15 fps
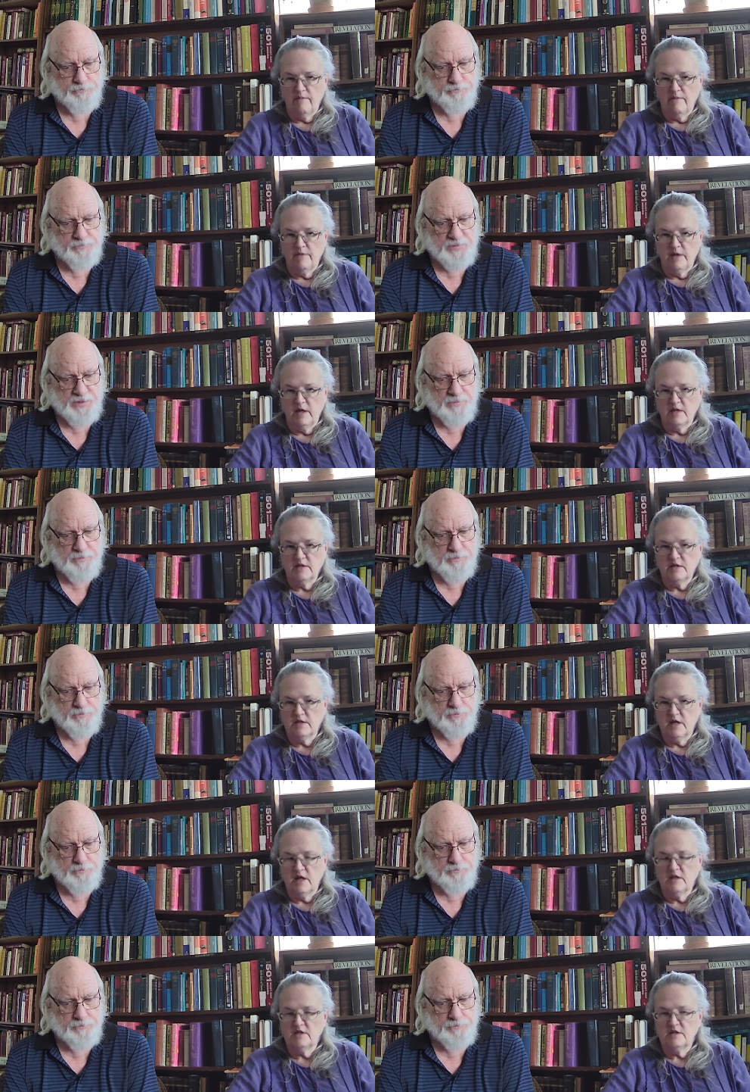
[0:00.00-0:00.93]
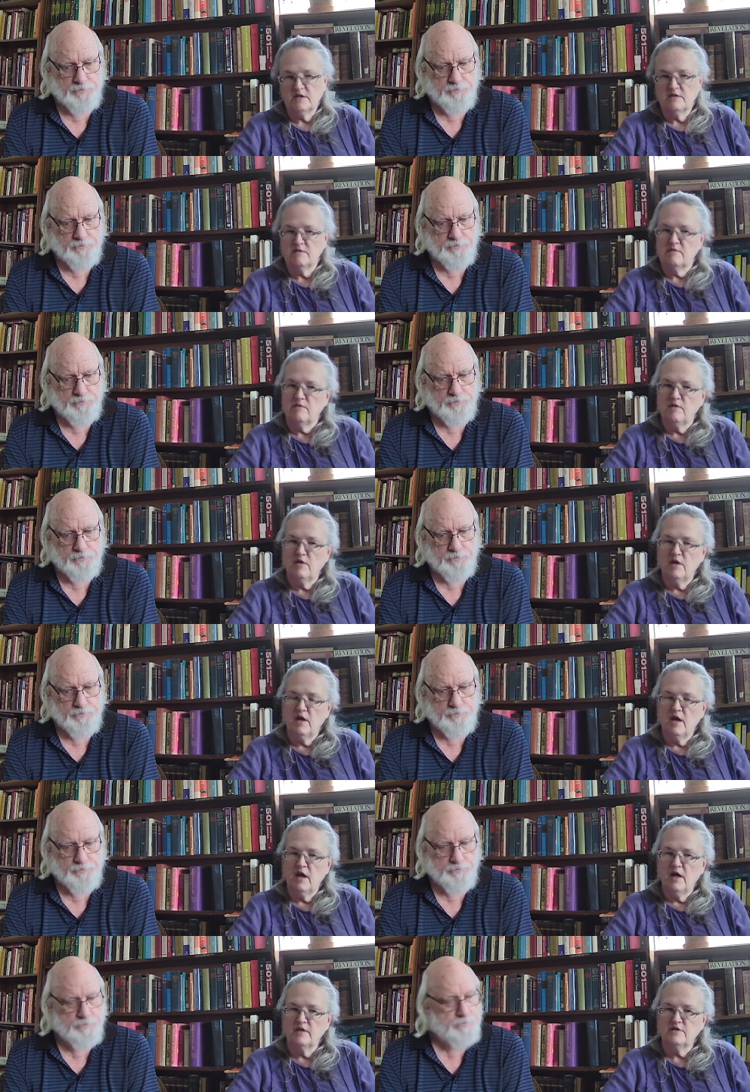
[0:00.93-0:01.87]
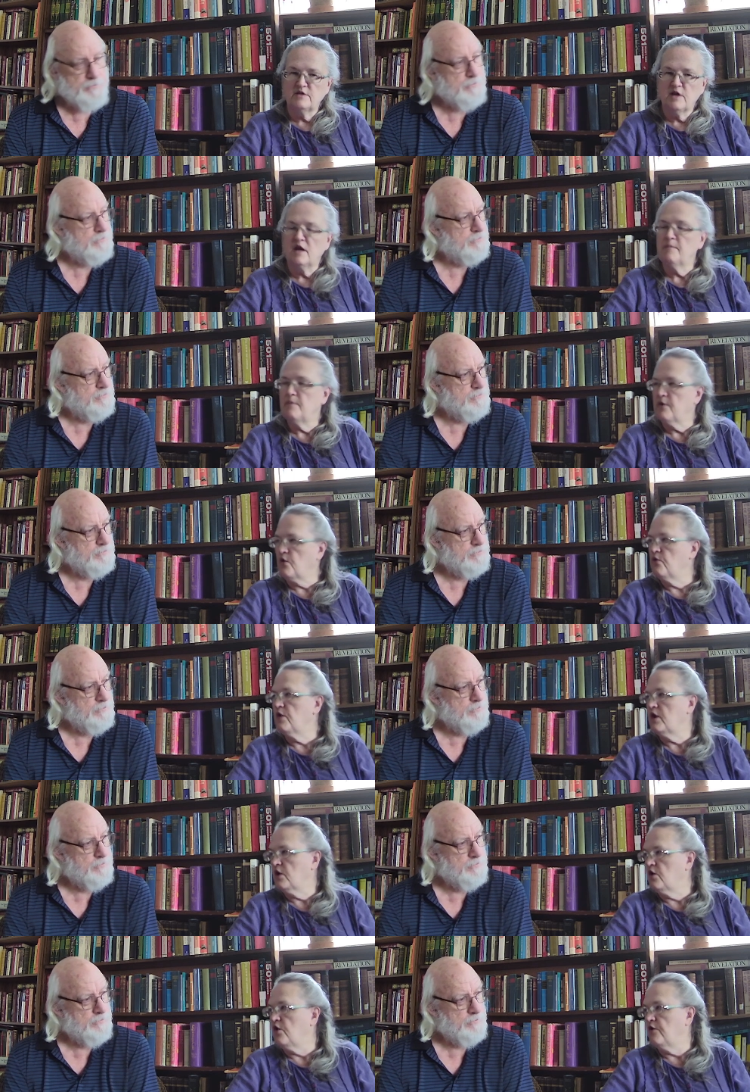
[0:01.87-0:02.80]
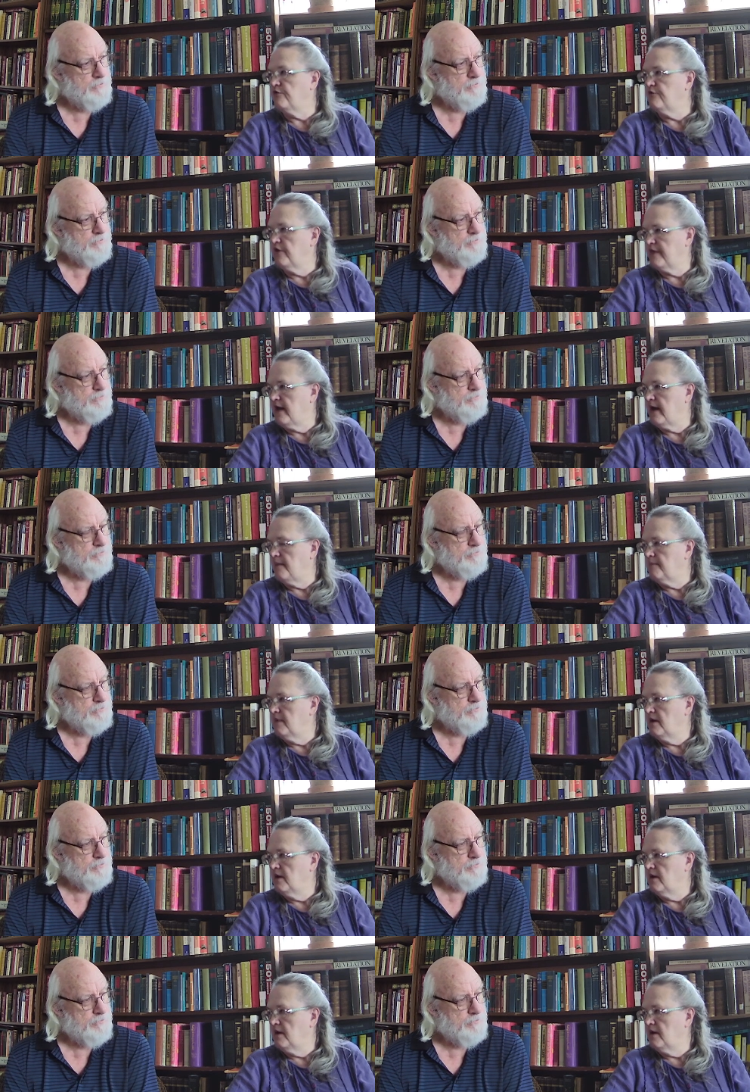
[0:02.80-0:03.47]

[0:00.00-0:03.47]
Speaker 1: It's it's it's hypocritical for them